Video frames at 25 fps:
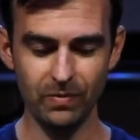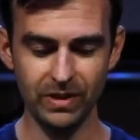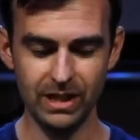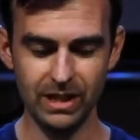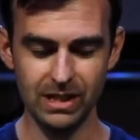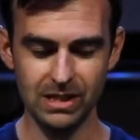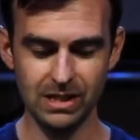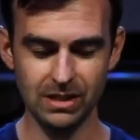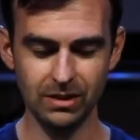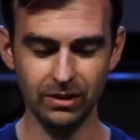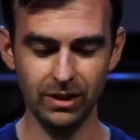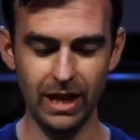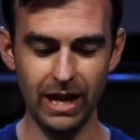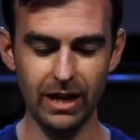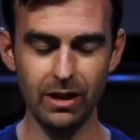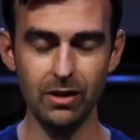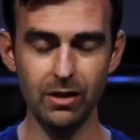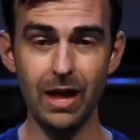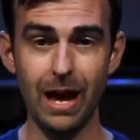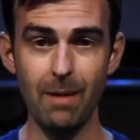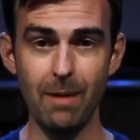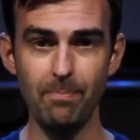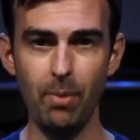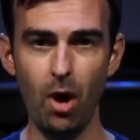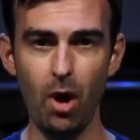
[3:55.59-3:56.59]
this letter
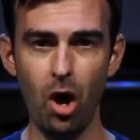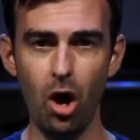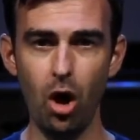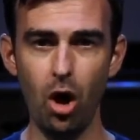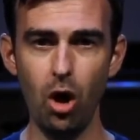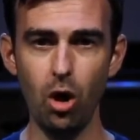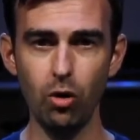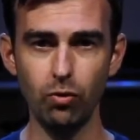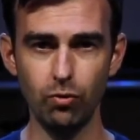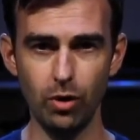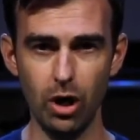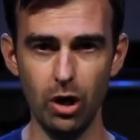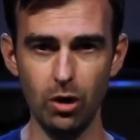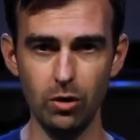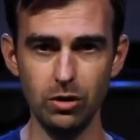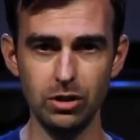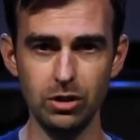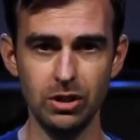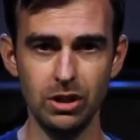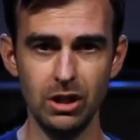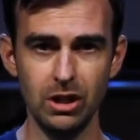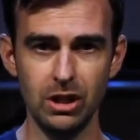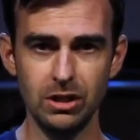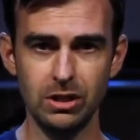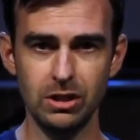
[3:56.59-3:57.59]
that Paul
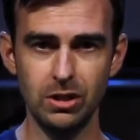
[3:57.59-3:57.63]
wrote